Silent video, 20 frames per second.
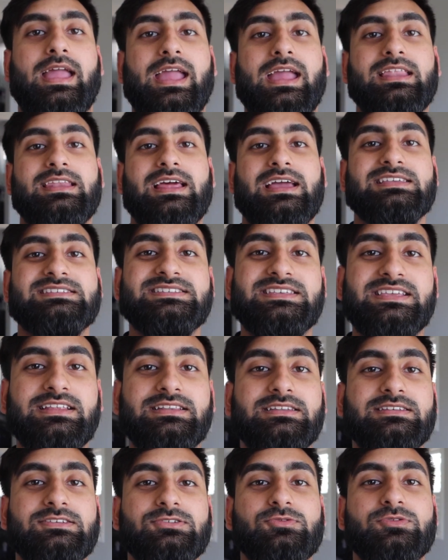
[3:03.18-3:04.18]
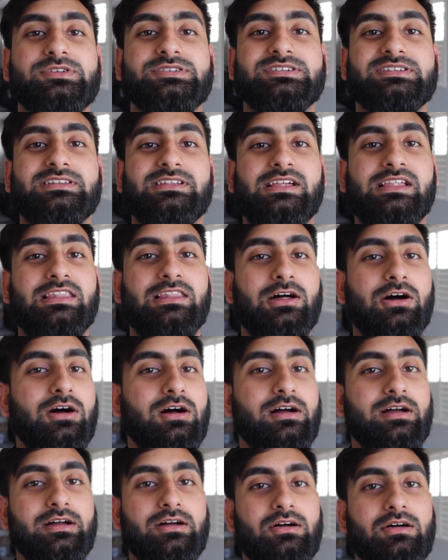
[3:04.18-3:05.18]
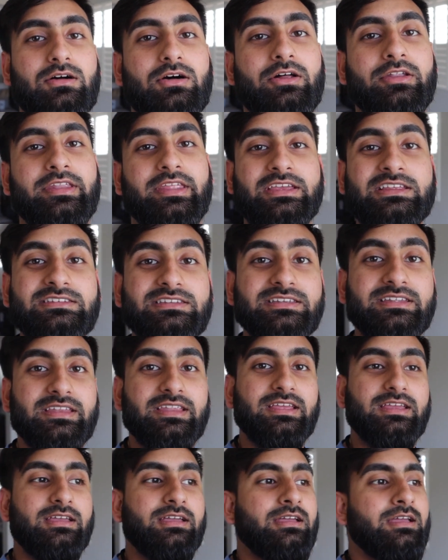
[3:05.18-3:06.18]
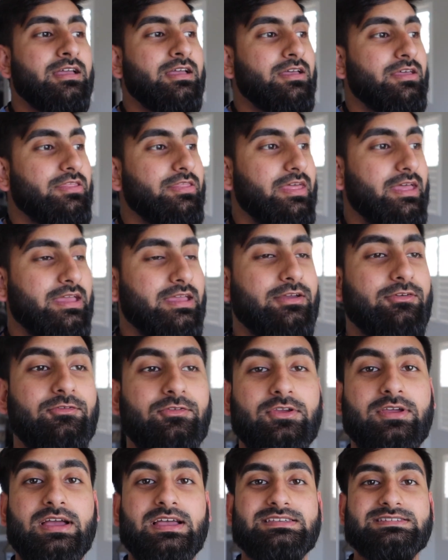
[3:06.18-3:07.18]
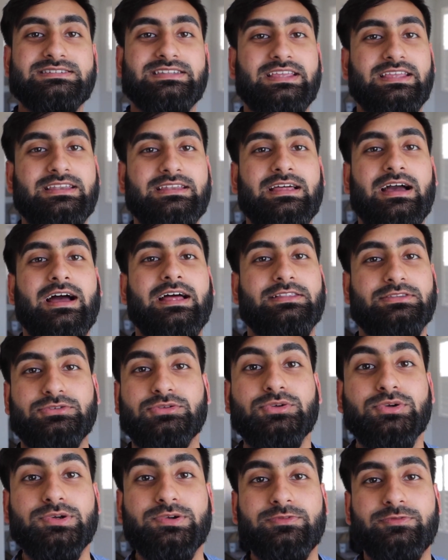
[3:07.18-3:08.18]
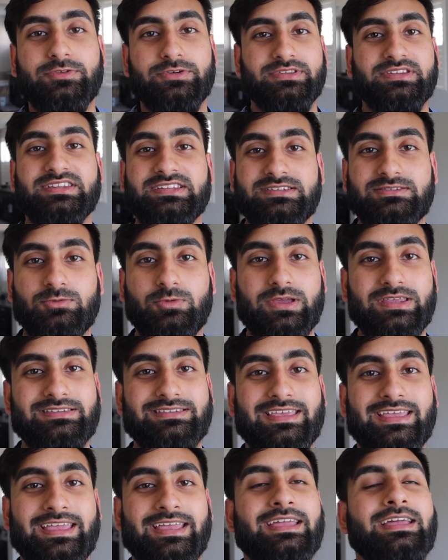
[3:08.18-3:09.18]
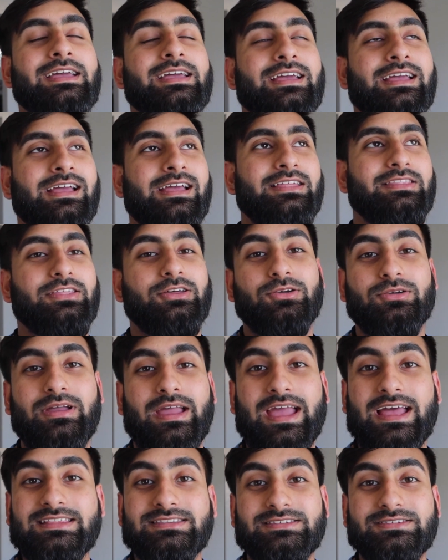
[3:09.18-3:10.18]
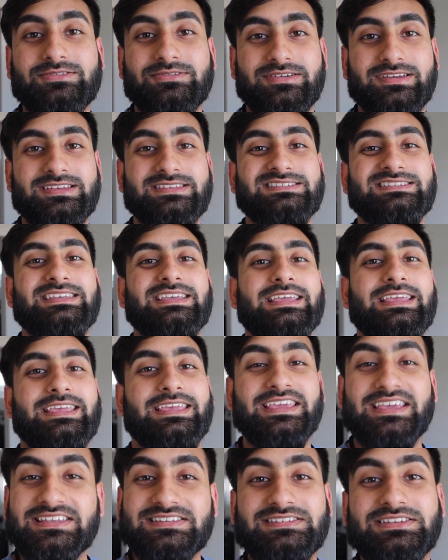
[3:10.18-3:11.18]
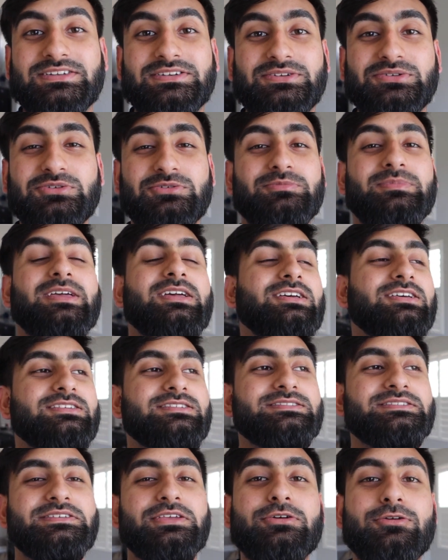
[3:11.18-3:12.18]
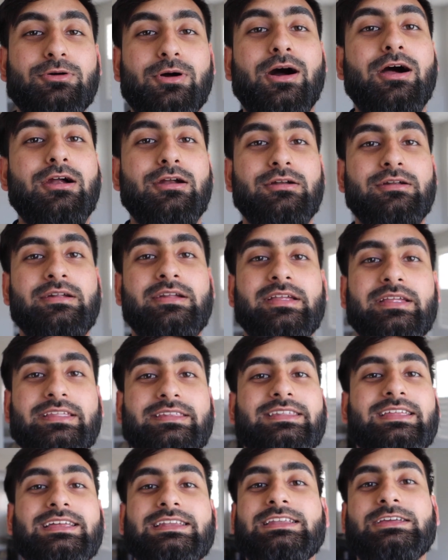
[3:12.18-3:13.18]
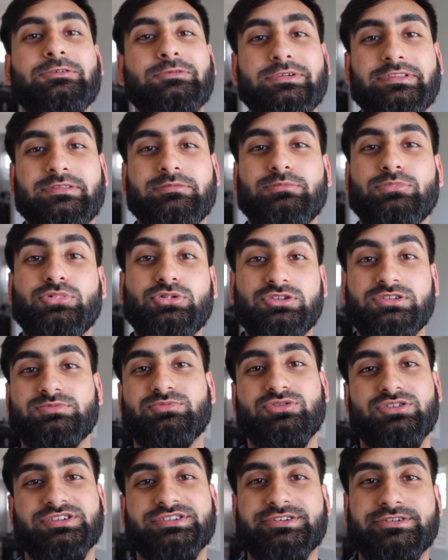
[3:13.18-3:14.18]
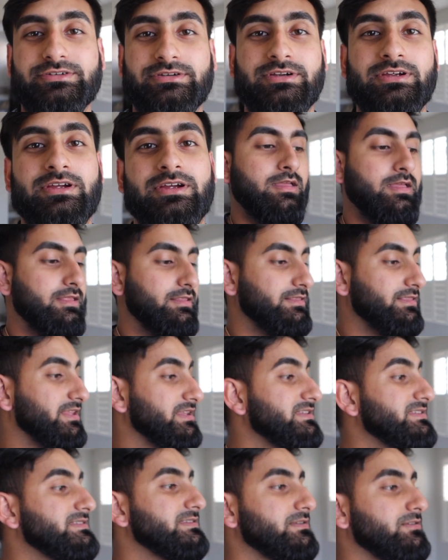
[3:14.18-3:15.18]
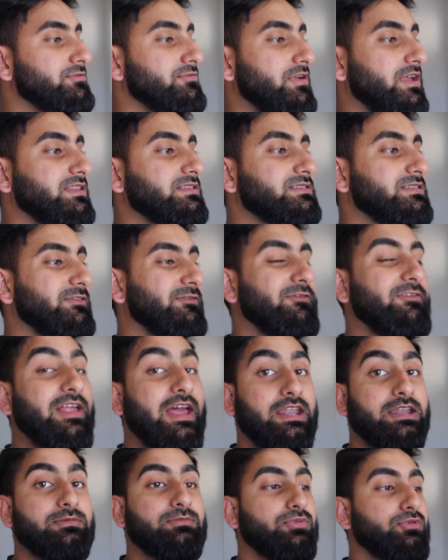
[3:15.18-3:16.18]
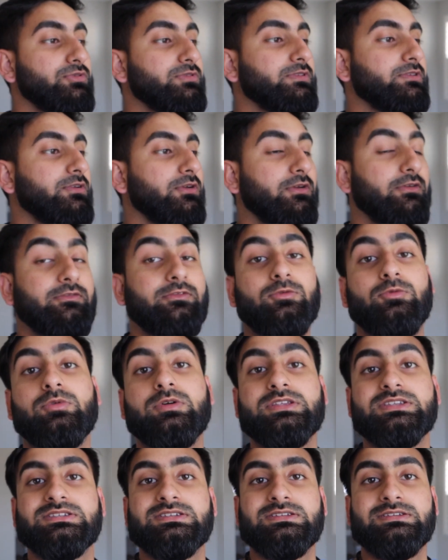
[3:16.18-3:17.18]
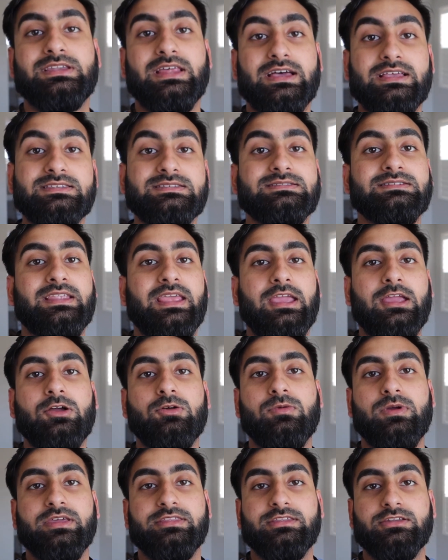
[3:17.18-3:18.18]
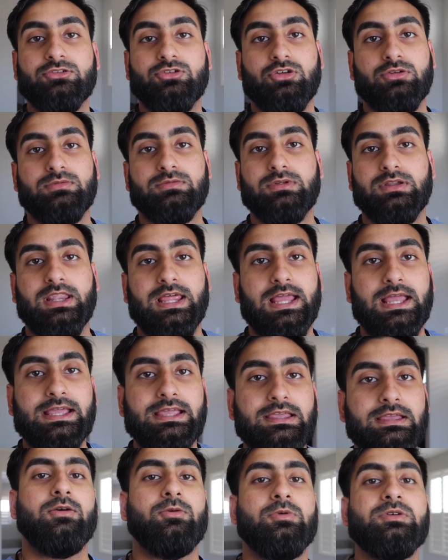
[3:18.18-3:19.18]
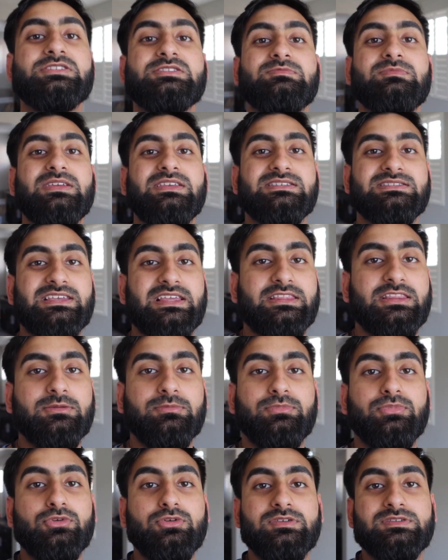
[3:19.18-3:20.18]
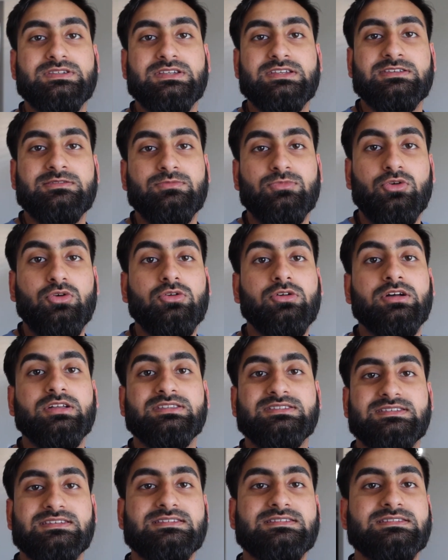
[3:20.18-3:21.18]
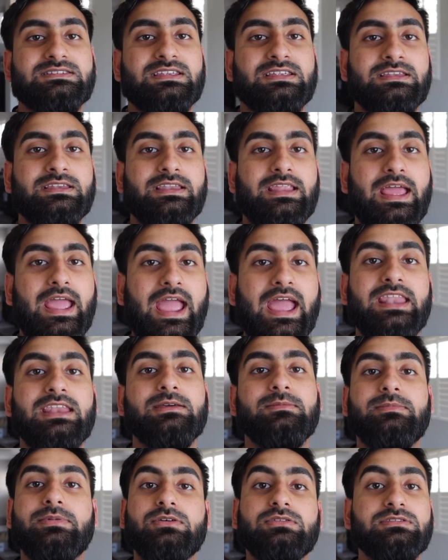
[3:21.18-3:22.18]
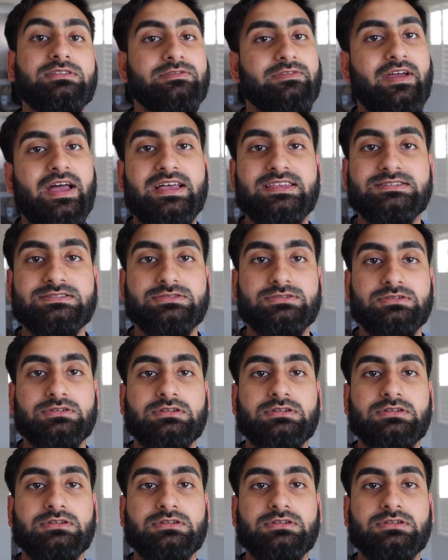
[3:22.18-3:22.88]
And I see this question a lot on the internet, that if you guys need a tune for this wastegate. The answer is yes you do, because you are dealing with boost pressure. This creates a flatter boost curve, which does take away the turbo lag, which means that the boost is more consistent and it builds faster.